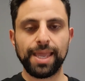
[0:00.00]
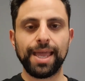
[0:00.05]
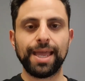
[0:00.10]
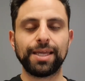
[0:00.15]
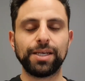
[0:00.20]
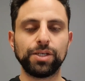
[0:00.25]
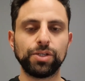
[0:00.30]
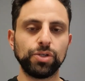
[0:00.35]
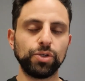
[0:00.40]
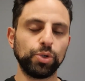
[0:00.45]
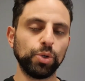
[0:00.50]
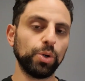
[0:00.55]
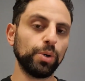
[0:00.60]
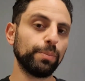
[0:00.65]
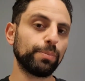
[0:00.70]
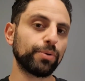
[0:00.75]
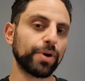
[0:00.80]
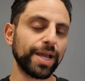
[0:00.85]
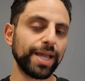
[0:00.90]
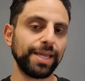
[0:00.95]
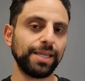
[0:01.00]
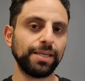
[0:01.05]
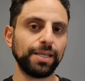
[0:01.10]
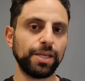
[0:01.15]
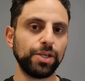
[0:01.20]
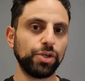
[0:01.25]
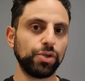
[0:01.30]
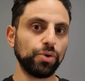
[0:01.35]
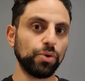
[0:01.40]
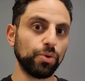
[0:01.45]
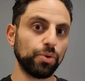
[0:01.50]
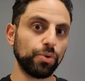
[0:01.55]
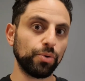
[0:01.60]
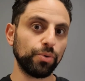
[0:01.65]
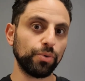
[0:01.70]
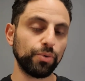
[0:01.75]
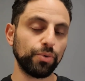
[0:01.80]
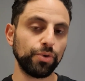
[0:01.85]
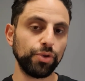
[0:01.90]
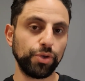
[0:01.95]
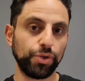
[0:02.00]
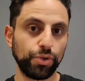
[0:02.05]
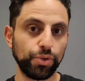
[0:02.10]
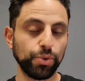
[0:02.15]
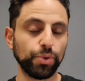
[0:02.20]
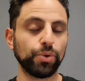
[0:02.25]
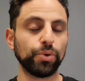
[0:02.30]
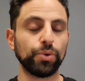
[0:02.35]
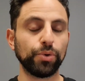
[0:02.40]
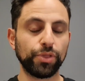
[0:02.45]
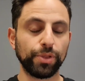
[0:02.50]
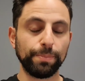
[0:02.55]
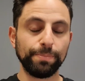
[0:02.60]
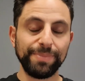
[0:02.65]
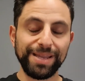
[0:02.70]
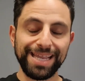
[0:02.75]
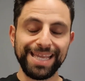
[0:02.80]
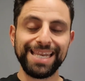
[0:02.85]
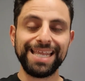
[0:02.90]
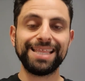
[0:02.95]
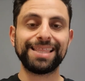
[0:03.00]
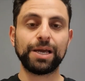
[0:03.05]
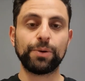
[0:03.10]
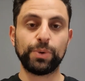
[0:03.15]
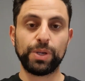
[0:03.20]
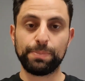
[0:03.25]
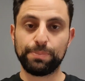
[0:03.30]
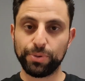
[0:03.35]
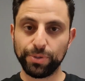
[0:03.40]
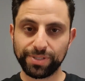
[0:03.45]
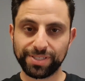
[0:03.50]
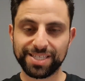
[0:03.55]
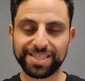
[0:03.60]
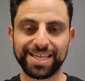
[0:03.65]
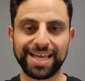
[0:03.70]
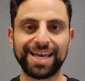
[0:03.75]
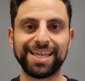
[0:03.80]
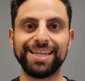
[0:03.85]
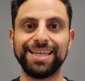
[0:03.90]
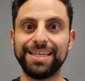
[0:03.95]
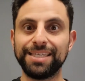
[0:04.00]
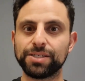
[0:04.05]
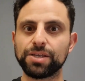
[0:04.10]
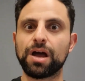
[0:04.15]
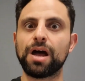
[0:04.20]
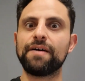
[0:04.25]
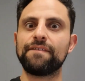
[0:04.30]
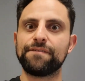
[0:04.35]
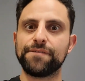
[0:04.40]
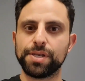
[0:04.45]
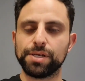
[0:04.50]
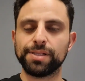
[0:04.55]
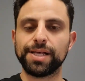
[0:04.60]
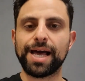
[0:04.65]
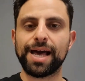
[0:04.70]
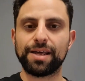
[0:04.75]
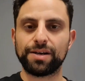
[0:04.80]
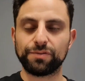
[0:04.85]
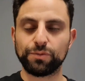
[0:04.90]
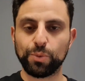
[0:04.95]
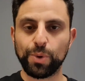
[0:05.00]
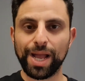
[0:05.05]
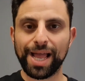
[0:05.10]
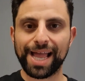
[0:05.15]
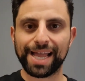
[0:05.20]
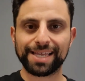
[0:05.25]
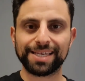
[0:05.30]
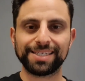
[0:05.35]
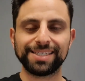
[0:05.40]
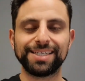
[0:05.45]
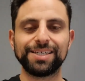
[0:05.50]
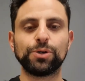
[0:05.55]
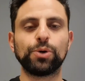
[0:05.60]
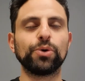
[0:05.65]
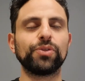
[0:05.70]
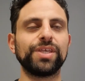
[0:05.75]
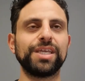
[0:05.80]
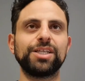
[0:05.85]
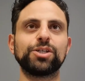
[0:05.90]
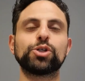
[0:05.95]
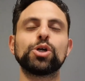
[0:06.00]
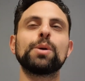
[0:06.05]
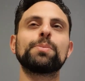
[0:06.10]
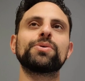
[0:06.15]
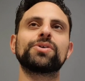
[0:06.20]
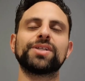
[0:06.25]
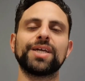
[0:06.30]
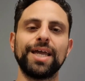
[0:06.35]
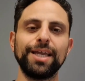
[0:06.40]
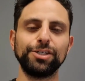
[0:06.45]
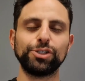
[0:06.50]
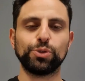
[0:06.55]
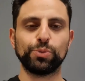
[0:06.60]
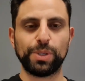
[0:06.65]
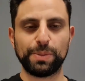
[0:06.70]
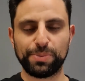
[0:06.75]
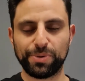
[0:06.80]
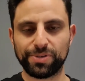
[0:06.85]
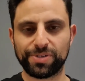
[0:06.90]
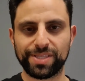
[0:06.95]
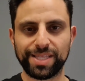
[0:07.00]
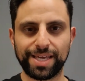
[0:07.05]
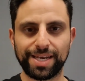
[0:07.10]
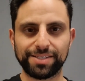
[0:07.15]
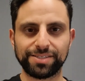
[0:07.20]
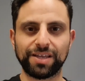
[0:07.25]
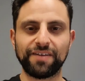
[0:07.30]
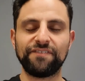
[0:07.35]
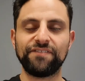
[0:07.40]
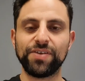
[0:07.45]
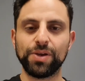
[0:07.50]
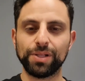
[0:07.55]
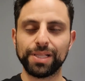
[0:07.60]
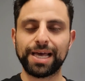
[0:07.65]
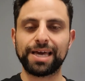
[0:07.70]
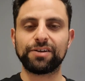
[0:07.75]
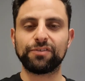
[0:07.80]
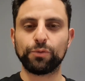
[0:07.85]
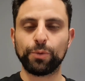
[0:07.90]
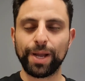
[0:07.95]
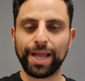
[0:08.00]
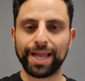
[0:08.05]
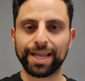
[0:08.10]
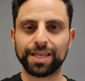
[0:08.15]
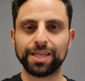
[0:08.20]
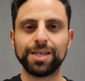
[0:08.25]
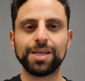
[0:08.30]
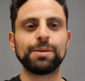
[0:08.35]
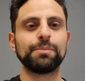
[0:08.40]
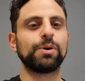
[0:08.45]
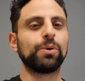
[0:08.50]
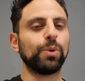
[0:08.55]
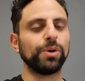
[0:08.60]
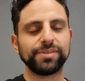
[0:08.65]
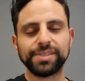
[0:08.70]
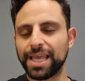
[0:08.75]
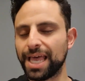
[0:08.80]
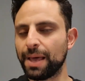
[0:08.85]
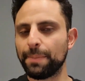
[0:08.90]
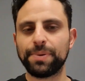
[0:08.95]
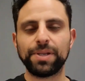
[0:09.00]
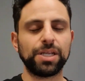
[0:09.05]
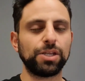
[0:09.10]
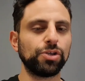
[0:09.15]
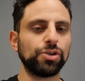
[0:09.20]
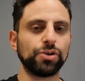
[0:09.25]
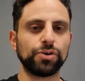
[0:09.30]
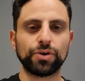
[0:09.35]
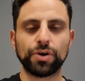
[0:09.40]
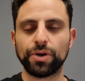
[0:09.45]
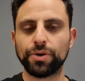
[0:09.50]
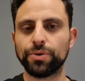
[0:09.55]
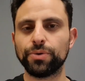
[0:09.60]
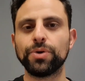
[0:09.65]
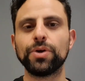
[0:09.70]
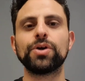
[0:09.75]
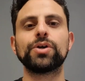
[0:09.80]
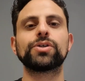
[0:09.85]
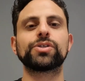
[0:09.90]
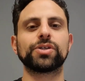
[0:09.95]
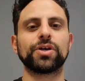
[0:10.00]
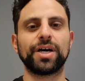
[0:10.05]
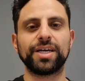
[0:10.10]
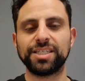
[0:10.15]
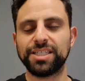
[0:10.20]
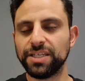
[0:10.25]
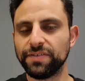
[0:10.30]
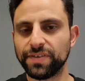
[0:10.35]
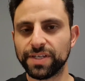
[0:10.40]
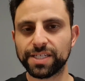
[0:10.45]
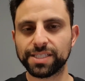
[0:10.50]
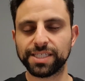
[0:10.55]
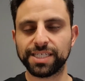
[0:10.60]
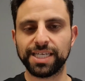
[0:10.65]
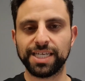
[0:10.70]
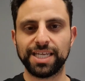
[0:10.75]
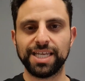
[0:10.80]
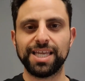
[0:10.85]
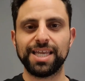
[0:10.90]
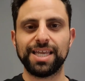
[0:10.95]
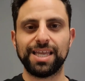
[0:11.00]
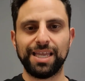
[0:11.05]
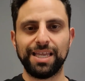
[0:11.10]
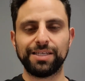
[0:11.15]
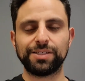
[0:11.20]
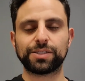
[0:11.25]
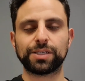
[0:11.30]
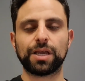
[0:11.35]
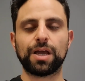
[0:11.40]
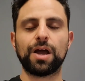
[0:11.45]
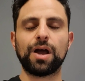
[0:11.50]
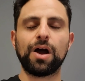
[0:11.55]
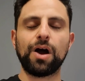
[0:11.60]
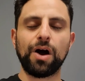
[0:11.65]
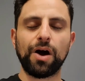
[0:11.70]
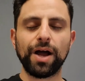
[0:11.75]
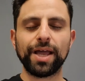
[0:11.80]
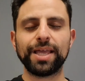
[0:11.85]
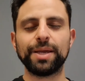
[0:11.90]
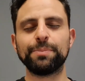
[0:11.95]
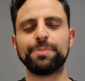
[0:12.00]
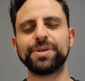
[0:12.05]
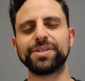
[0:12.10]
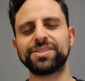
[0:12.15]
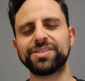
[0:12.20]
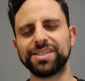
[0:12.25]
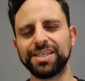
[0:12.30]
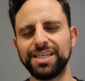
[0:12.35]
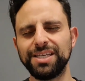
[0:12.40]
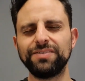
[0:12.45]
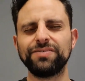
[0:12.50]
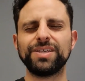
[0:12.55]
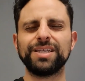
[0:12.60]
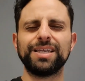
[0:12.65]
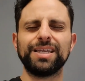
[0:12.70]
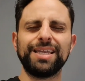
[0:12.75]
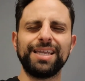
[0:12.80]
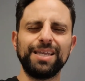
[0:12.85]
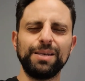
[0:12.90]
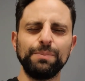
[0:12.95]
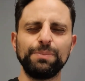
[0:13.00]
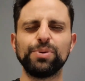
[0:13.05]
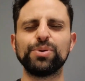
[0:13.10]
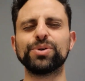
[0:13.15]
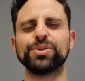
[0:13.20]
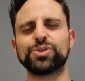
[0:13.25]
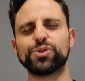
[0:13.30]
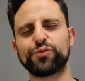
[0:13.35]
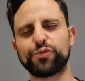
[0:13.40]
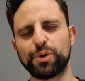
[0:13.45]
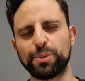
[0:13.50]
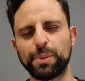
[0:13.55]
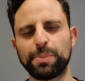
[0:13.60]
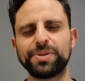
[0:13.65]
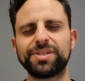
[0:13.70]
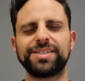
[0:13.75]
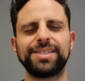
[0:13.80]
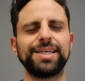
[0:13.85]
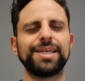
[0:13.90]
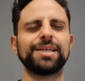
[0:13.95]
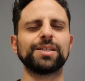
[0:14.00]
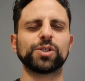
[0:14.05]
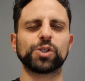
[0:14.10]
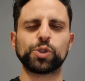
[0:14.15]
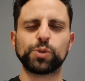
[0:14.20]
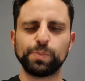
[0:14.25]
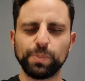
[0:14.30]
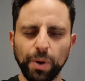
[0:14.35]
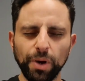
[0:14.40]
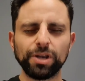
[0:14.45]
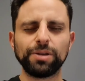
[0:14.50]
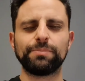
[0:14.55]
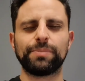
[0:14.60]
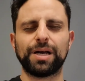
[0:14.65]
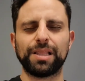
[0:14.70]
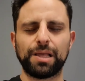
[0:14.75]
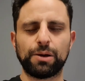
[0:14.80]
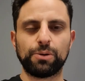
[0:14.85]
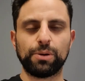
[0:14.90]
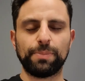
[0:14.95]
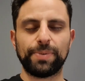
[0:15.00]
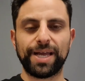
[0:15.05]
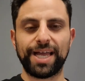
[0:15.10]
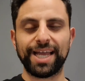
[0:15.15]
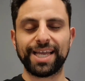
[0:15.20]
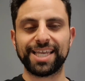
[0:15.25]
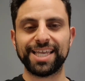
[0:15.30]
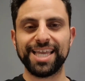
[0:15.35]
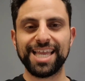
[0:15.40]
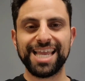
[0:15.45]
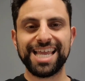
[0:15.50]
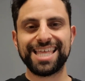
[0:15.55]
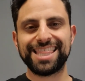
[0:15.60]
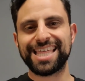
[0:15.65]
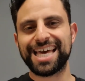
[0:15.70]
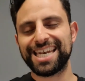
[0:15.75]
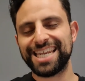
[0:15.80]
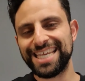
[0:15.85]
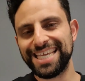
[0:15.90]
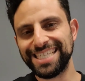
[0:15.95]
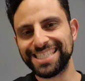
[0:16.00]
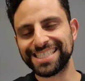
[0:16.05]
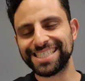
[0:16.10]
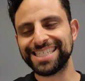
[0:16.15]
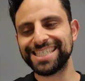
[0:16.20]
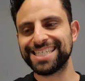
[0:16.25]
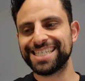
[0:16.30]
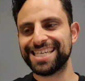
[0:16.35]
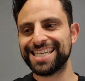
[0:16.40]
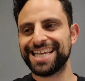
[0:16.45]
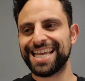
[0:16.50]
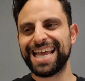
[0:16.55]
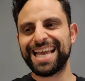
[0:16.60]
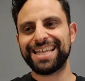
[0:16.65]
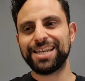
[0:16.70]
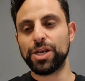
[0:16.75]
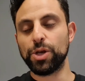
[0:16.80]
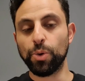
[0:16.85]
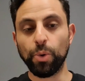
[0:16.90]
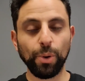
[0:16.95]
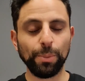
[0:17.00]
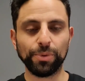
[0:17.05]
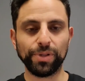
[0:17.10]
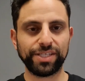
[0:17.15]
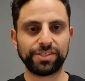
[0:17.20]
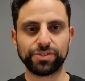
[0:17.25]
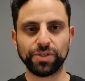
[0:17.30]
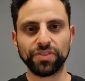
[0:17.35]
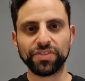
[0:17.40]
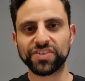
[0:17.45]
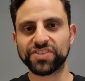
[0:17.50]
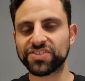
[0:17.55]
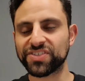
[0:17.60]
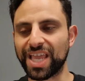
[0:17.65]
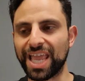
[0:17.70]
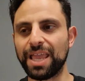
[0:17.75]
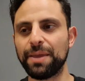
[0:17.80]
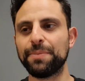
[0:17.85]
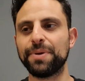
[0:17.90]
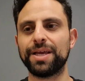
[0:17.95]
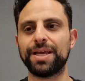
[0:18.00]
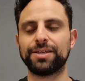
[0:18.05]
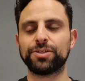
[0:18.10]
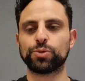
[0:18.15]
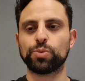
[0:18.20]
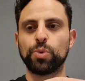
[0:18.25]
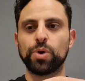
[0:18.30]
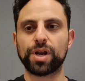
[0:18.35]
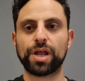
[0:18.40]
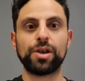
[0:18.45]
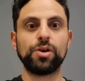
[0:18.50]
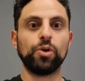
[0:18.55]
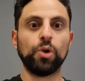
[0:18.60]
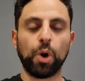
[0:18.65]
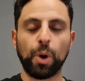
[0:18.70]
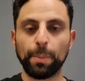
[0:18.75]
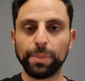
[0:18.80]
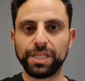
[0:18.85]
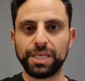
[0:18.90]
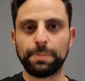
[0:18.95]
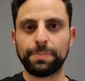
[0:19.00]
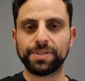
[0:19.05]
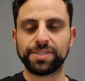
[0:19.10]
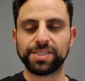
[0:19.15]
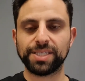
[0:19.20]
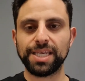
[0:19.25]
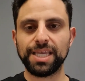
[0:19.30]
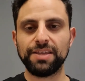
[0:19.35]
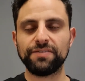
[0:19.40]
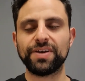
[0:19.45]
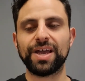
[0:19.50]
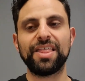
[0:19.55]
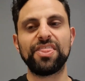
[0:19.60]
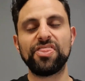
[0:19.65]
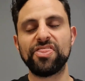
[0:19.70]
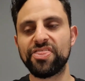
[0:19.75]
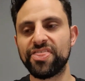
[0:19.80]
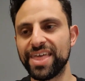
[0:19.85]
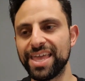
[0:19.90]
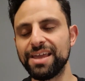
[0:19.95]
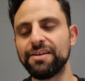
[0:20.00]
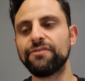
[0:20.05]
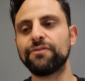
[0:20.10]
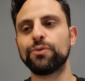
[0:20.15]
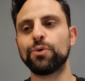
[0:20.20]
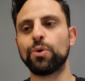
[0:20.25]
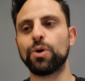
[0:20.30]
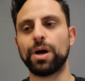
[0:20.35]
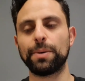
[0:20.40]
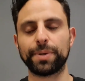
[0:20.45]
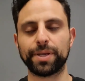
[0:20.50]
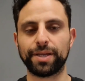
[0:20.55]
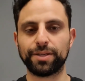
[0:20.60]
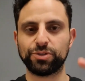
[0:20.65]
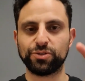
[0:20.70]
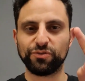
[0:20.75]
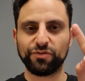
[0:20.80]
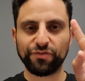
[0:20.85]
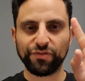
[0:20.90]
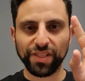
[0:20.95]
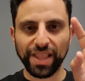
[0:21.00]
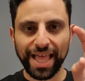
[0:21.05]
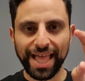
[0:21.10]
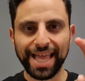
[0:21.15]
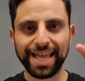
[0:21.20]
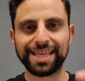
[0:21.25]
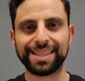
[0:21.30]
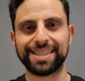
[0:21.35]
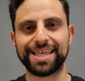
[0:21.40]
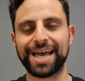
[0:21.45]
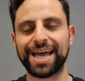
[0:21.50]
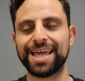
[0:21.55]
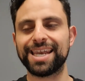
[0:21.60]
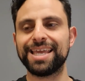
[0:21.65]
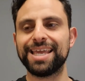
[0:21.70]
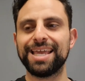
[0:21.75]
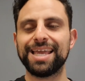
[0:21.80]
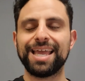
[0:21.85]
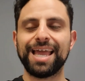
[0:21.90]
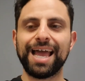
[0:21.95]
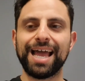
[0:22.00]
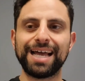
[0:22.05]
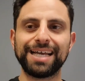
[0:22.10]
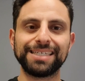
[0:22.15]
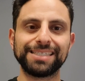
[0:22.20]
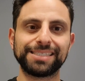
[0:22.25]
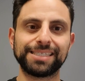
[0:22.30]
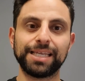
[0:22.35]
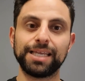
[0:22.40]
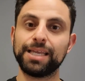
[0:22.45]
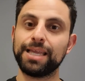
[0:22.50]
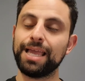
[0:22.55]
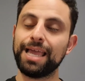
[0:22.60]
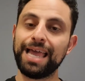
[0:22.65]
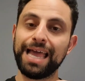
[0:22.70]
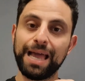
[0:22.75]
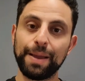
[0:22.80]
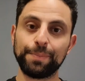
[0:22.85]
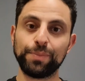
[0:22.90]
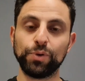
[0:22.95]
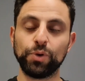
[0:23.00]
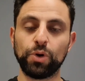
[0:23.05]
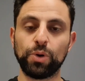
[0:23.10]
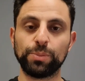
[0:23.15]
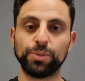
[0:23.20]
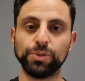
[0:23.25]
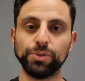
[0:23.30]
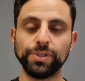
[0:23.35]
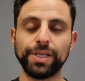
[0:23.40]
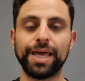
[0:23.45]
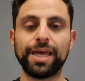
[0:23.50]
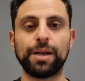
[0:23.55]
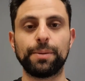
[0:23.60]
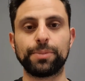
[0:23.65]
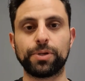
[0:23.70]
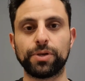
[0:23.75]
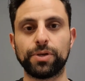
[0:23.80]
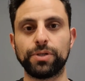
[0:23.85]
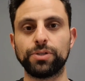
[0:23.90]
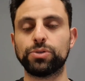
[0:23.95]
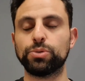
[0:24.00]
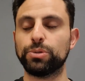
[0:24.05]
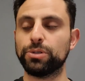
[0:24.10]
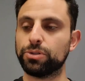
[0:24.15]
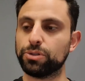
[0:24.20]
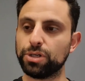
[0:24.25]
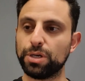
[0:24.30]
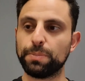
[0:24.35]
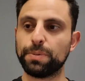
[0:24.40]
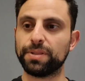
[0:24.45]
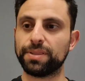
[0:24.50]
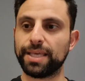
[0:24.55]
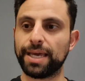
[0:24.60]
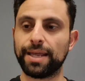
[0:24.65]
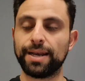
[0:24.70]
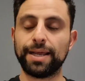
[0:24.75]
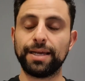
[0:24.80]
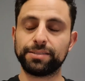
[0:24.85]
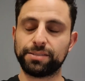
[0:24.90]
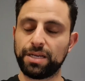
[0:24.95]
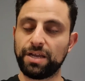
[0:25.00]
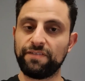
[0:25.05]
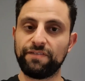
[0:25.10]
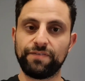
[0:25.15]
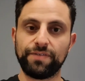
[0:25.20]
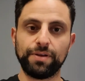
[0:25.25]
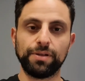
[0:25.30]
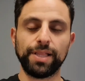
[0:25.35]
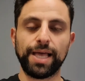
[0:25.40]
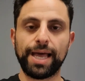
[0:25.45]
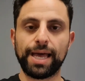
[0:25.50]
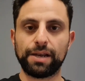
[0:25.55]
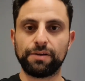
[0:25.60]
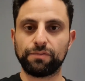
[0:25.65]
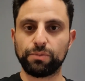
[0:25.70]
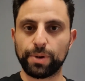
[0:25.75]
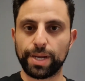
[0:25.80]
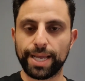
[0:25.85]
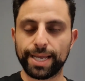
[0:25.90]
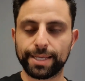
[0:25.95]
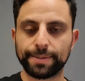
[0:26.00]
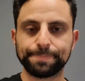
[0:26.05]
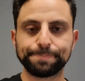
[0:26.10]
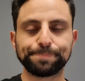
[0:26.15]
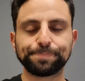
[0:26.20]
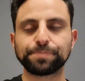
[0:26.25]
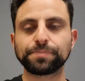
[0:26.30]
And your brain, the meaning that we put to that is I feel out of whack, or the interpretation we put to that is I feel out of whack. But what's happening neuroscientifically is I am perceiving inputs from a particular spot in my lower back that isn't normal. It's not the same as what I normally perceive, and therefore I'm going to flag that as abnormal, and I'm going to interpret that as I feel out of whack.